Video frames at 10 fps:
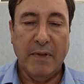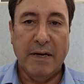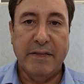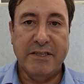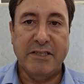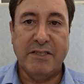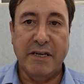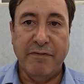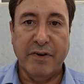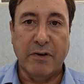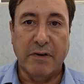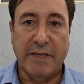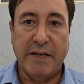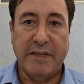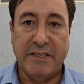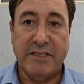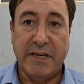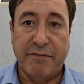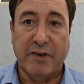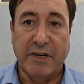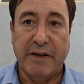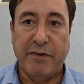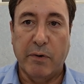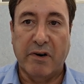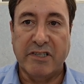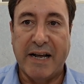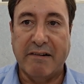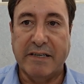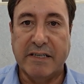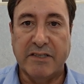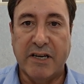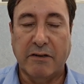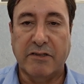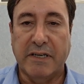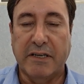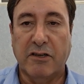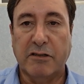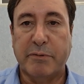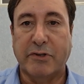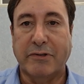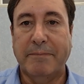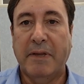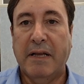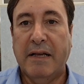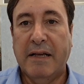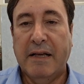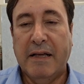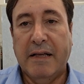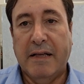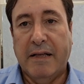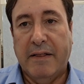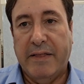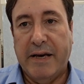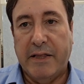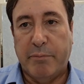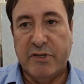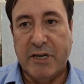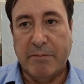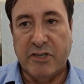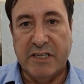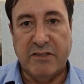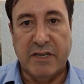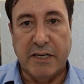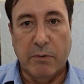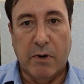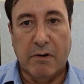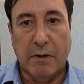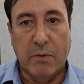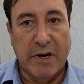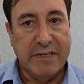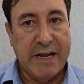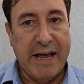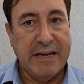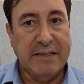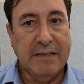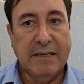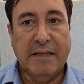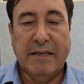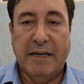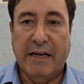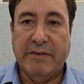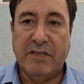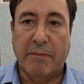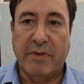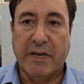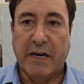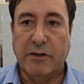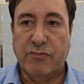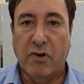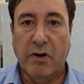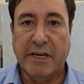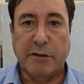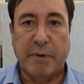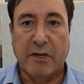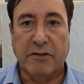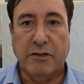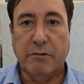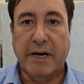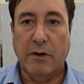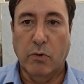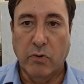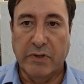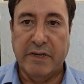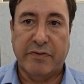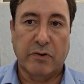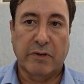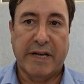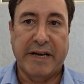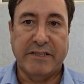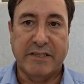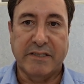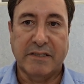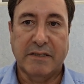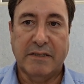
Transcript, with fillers: This is, this is different if you are a salaried consultant in a hospital. There the presumption is that you are a wise head and if something goes wrong it's because you get all the difficult cases.